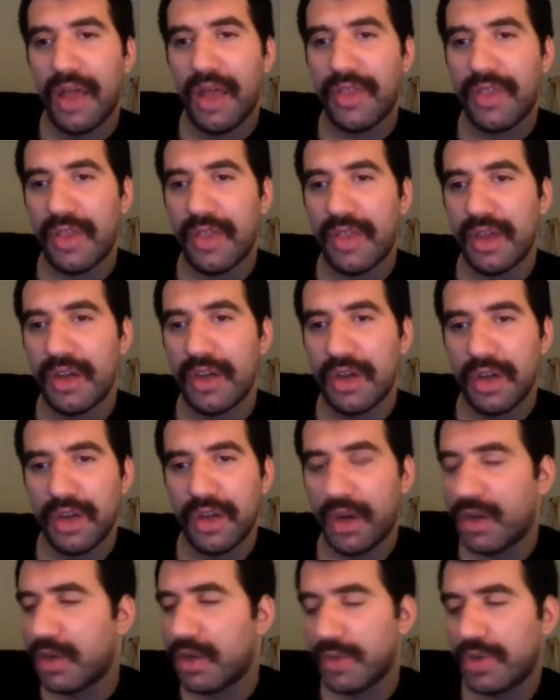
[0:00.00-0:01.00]
I thought that
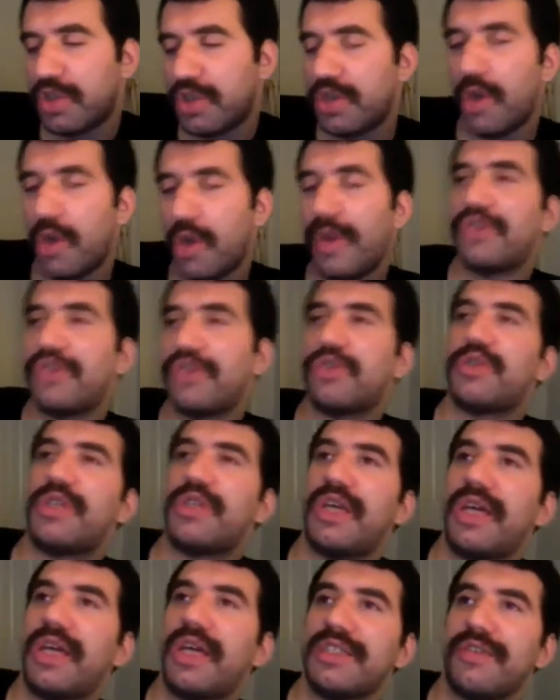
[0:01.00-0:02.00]
article was so
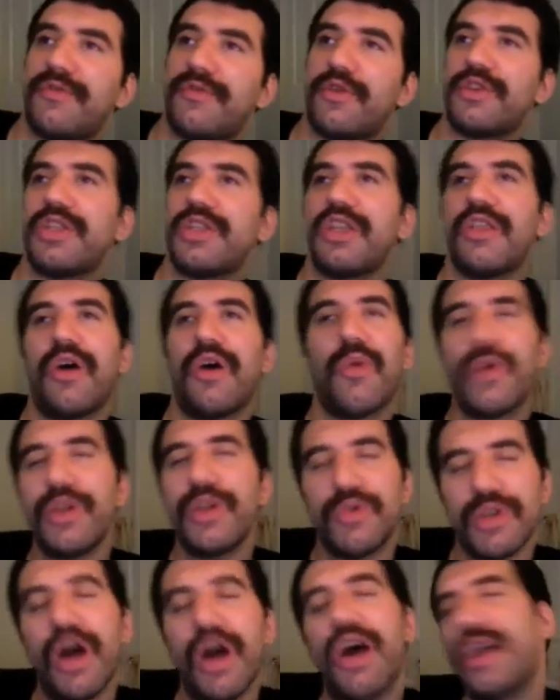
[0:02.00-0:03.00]
interesting because at first I thought, "What are
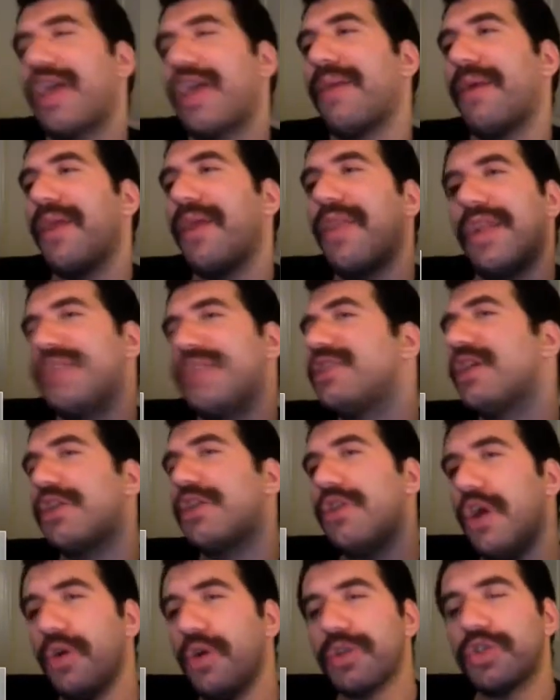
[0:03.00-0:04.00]
you talking about?" then it's like,
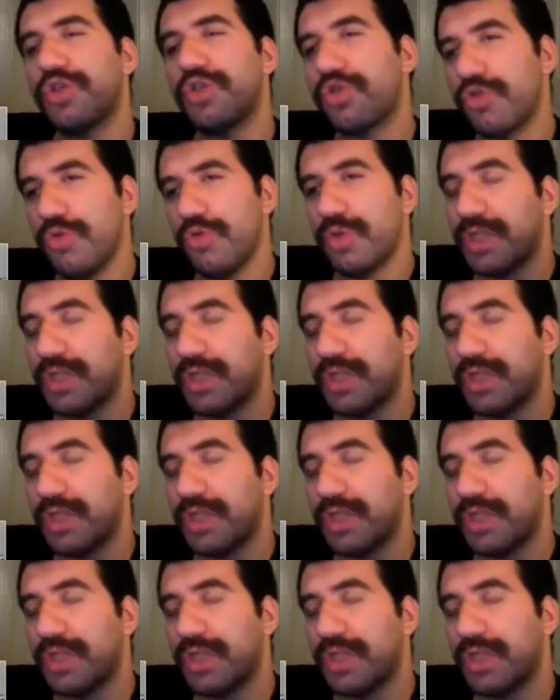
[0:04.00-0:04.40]
no, it's true.